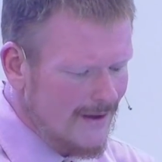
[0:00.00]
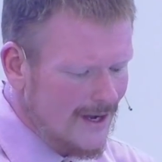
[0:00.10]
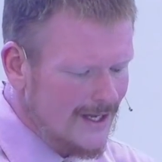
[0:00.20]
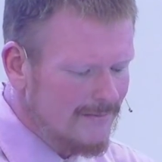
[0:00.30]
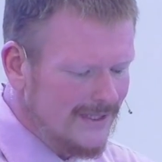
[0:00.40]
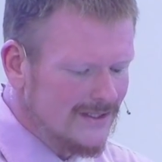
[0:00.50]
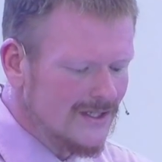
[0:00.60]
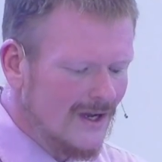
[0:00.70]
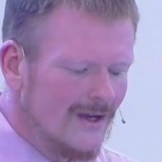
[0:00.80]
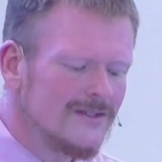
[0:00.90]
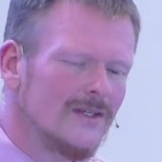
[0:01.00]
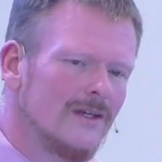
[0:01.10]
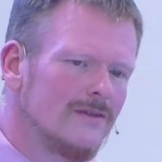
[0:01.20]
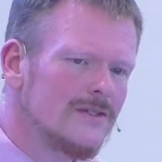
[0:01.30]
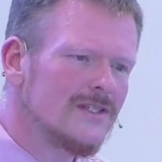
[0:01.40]
I had been taught to
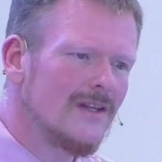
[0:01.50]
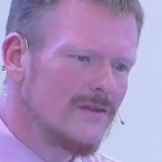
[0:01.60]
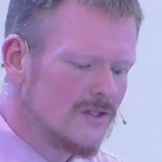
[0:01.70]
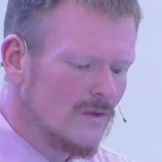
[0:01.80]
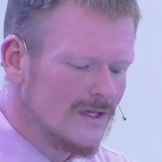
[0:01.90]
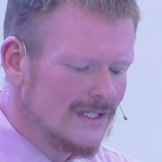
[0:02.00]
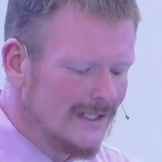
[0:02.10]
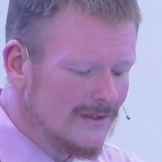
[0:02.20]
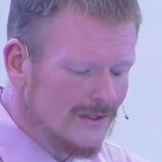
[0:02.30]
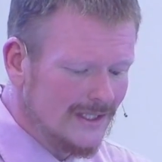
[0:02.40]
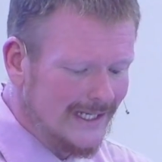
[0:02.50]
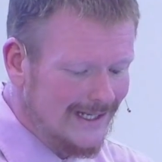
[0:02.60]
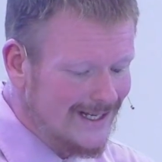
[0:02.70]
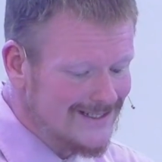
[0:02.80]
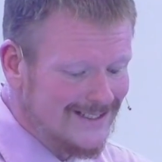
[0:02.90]
understand the stories literally,
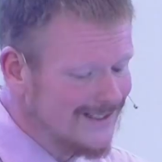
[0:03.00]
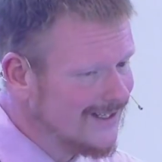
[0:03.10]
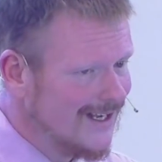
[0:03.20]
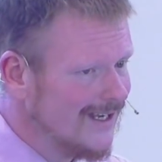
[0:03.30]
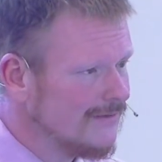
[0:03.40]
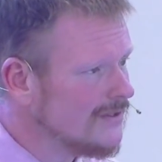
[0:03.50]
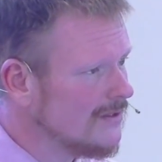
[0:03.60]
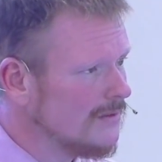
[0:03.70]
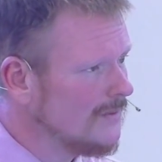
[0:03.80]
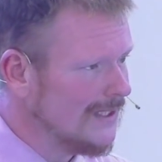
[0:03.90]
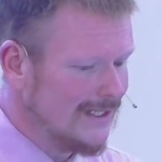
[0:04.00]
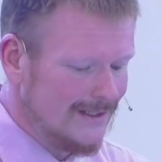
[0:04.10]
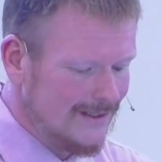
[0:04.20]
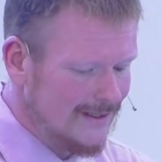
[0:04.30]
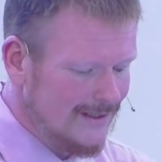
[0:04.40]
and I didn't have to do that.
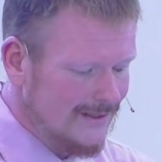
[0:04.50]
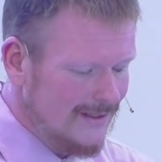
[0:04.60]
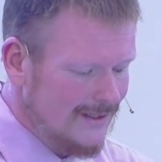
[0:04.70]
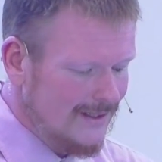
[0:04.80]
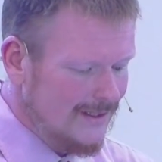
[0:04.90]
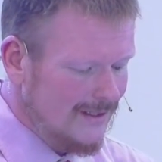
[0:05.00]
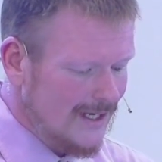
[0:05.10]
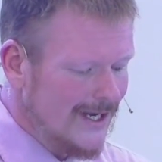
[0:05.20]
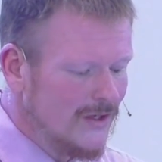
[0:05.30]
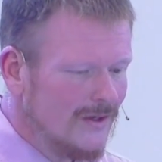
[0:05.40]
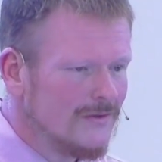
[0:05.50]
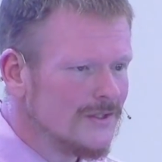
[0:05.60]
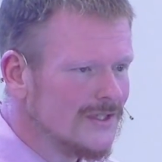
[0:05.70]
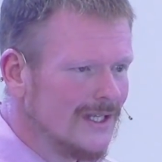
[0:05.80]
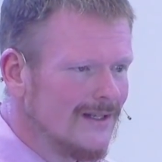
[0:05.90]
I could
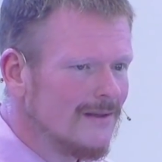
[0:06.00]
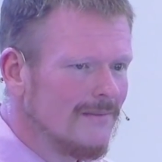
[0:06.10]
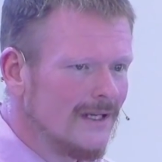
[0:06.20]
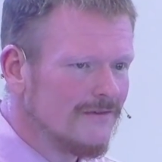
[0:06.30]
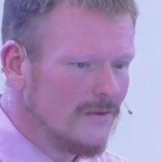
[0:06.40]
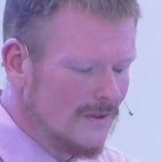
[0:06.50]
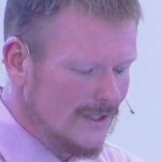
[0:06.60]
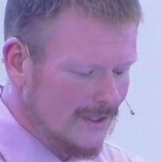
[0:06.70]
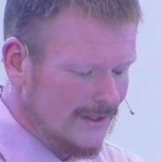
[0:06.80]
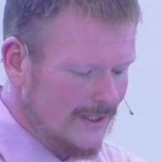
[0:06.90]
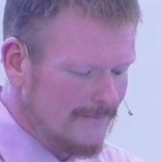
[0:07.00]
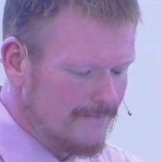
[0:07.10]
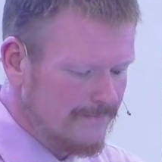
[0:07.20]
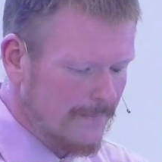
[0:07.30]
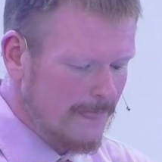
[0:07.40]
understand them metaphorically,
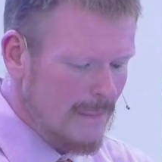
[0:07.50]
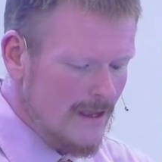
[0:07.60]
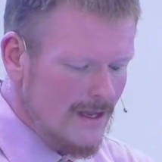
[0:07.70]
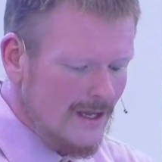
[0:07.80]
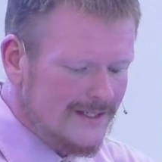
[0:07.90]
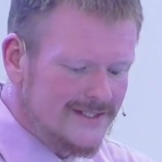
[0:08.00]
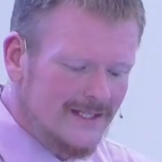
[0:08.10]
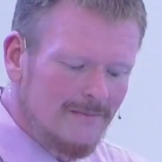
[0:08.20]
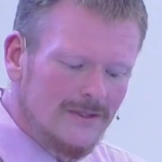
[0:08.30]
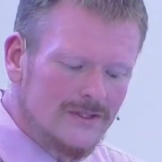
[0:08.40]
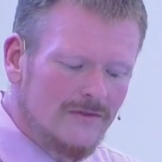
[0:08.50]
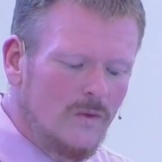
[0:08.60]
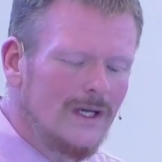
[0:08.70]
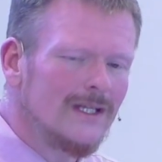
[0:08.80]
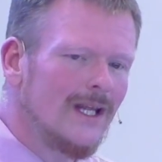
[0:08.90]
as symbols of
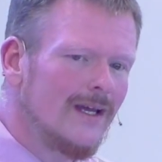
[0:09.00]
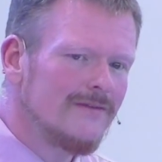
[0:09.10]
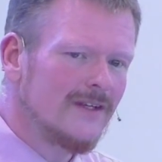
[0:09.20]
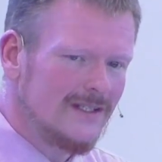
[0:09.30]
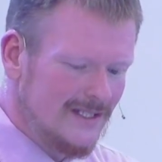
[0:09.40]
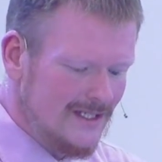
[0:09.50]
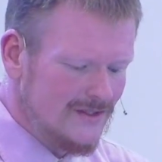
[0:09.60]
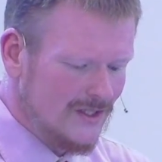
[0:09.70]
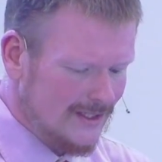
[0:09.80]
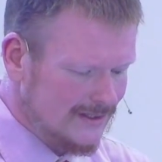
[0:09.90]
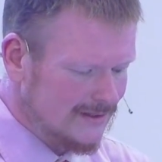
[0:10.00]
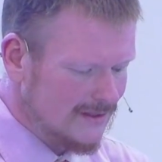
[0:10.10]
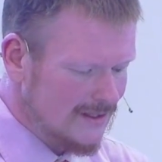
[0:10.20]
what life can teach us.